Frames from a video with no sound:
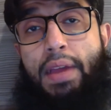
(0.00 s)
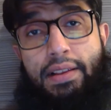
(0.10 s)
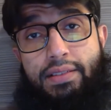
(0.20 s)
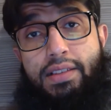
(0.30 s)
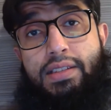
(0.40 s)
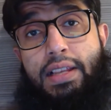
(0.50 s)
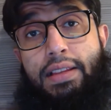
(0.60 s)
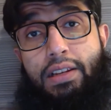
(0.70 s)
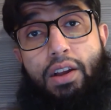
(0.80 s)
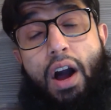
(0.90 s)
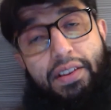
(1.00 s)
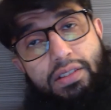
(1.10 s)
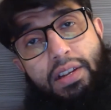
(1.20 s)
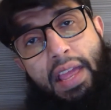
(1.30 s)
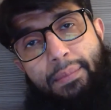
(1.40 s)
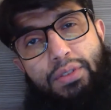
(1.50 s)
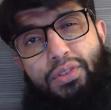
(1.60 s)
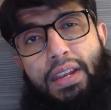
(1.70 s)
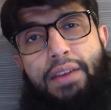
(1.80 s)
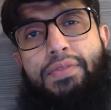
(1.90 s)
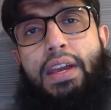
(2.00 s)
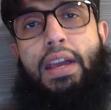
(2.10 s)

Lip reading: existing that God is not able to lift,